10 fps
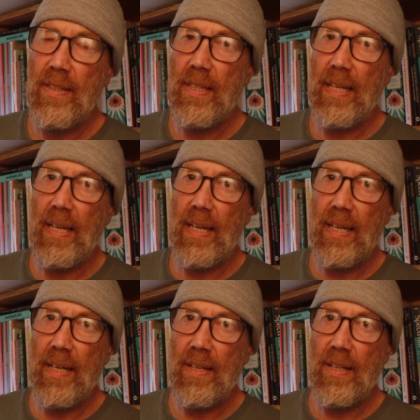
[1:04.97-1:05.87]

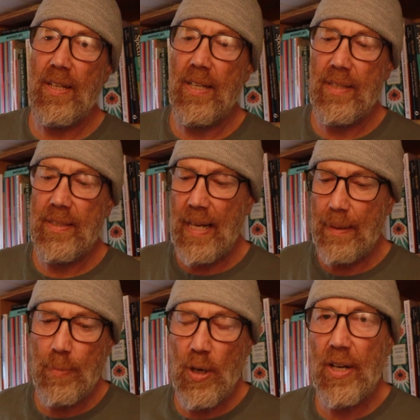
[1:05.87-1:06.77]
the
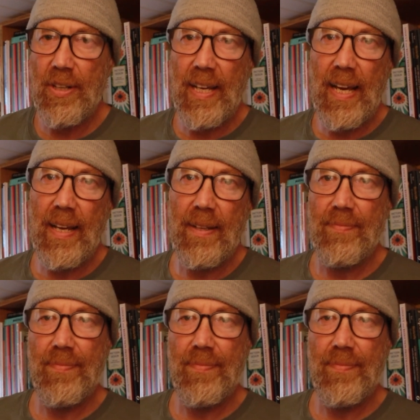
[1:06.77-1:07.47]
name put on her yet.